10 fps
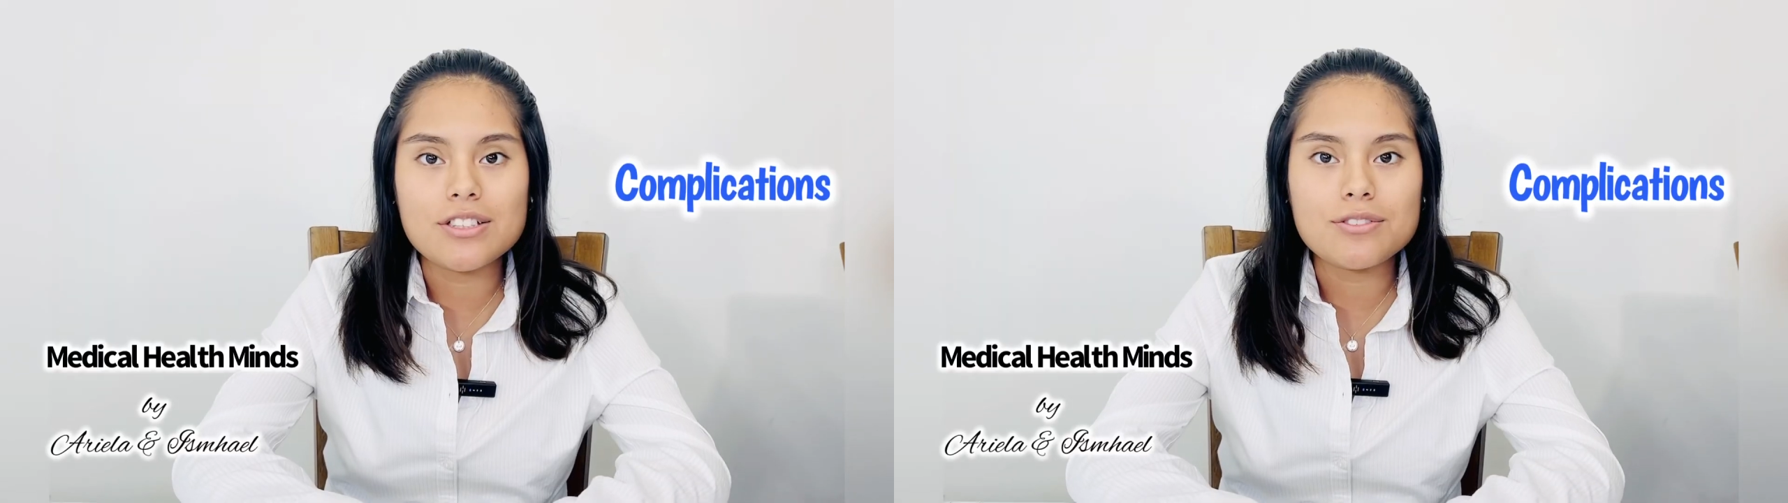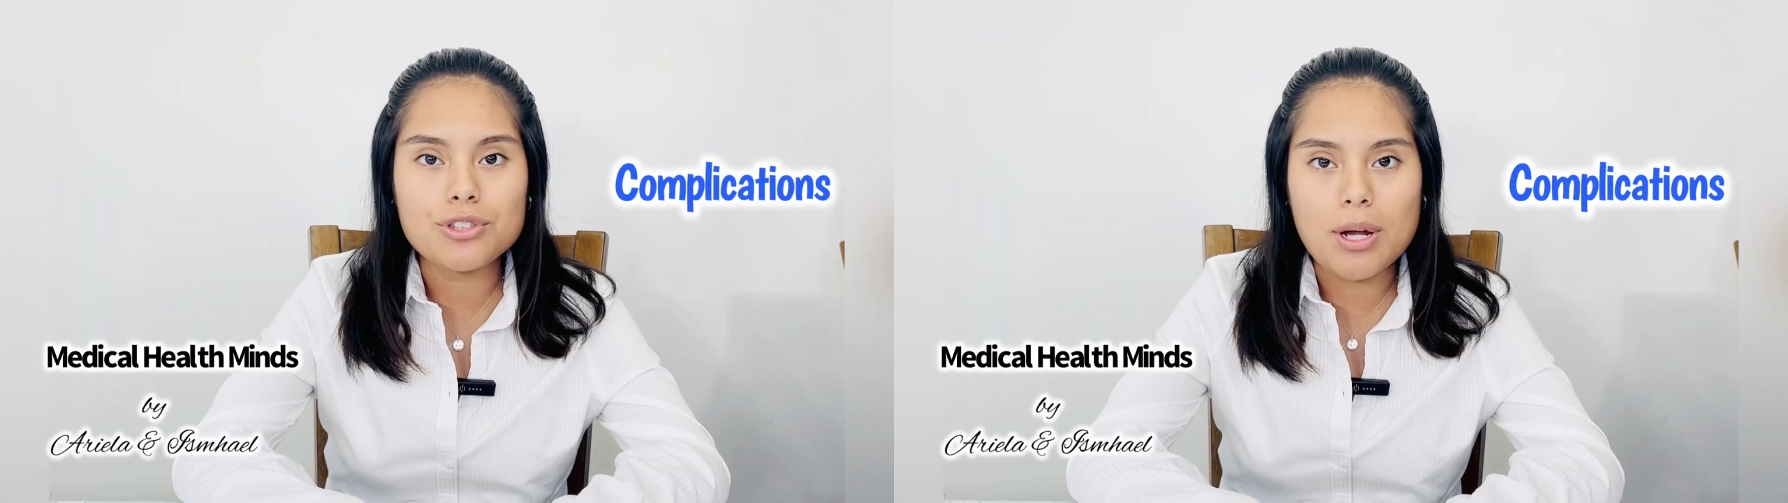of
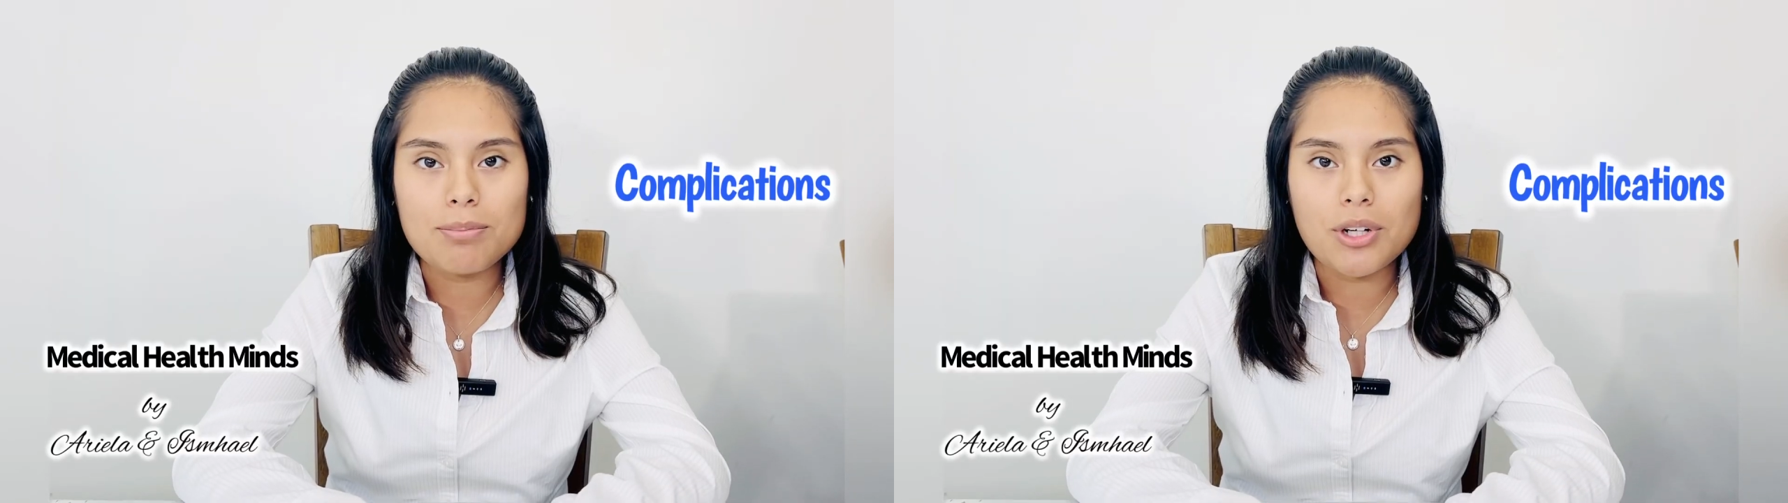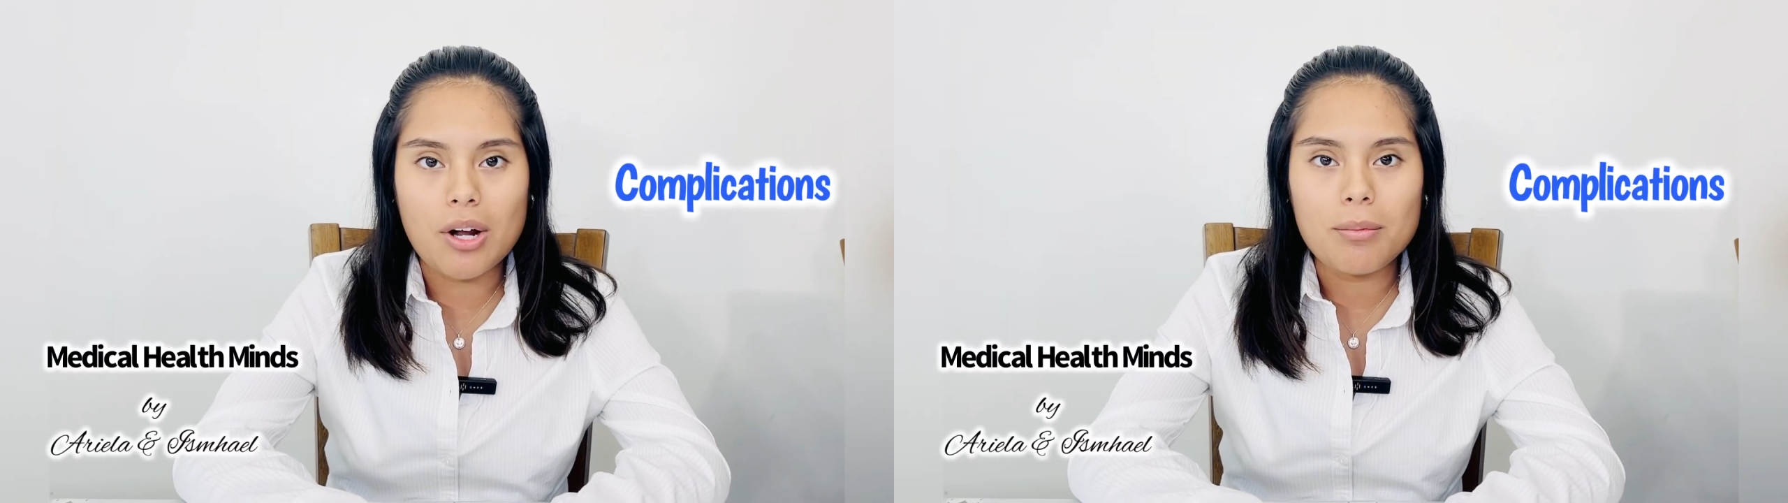strep
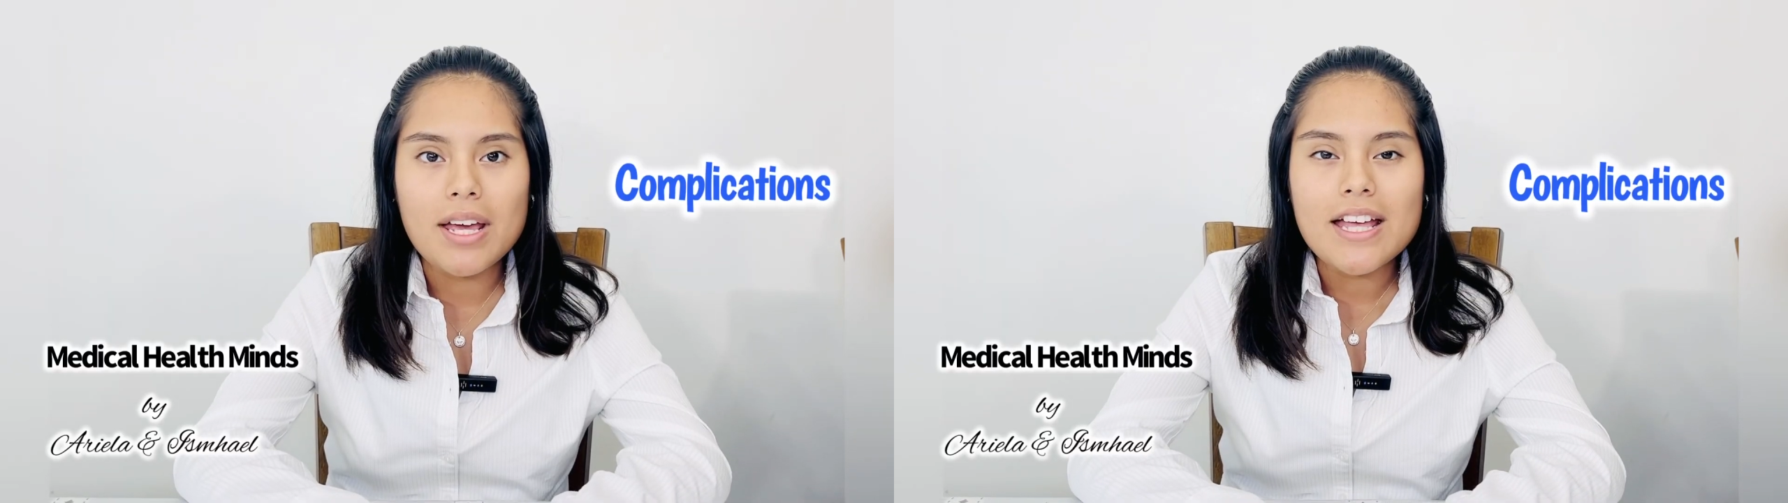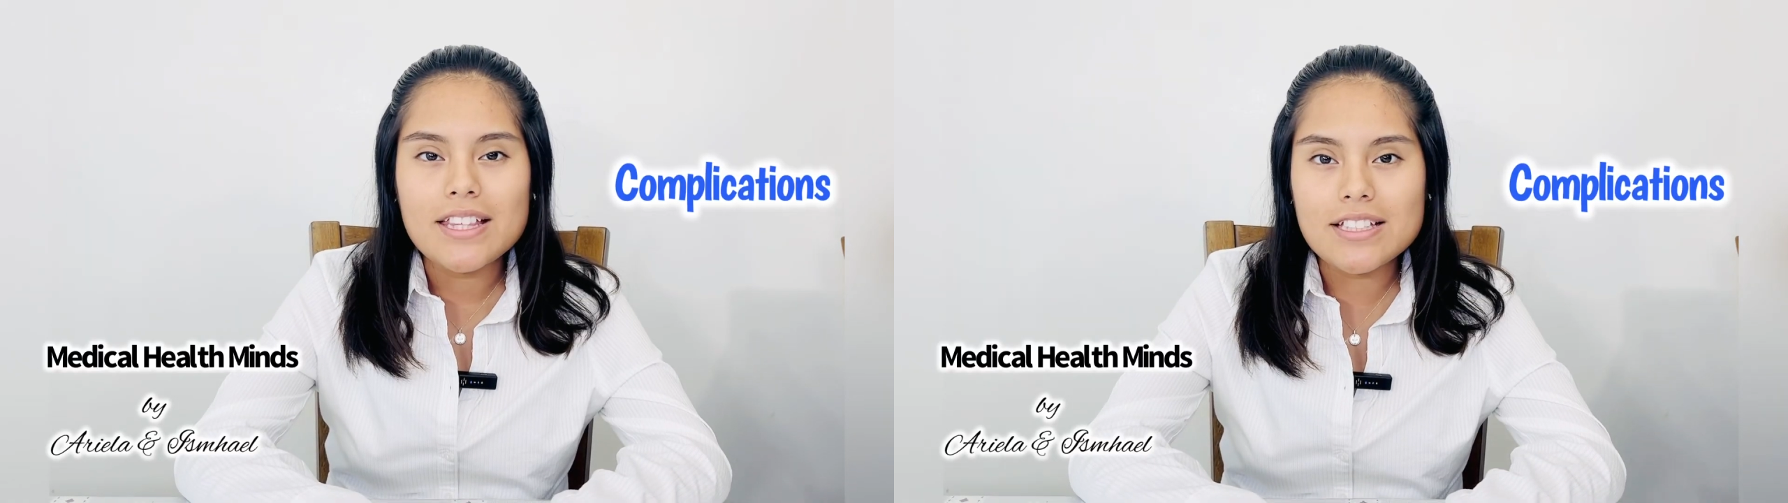throat.
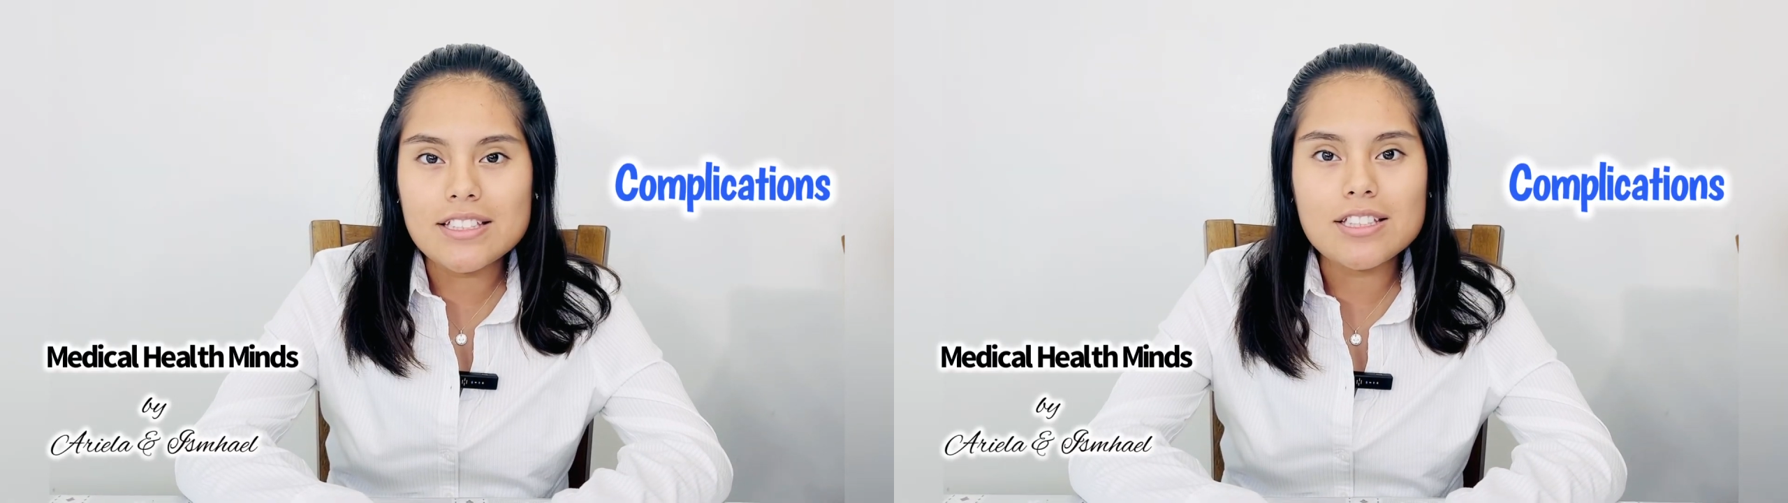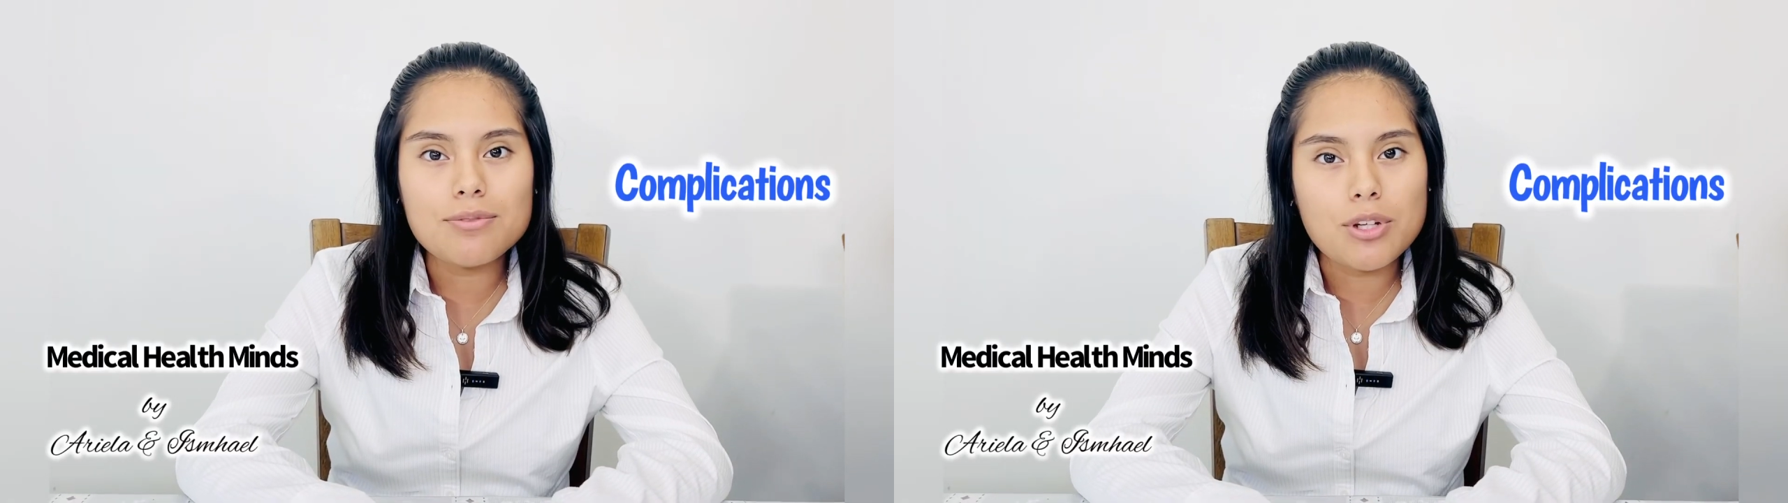This
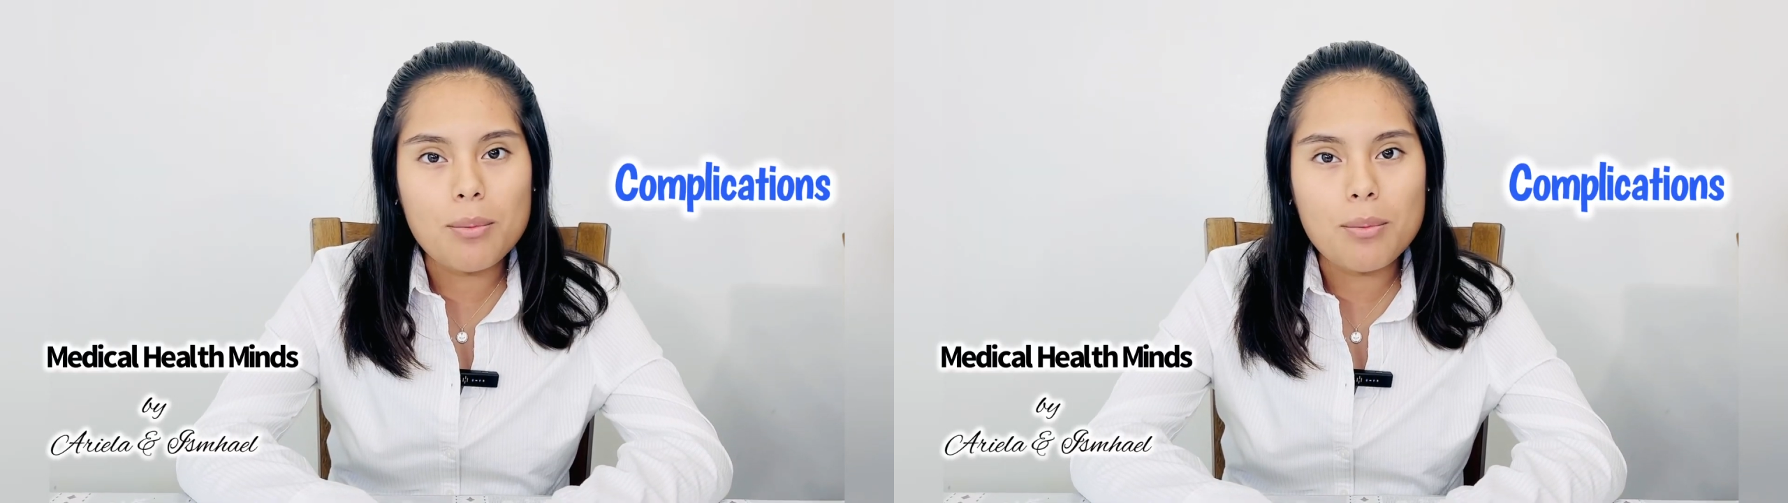is if no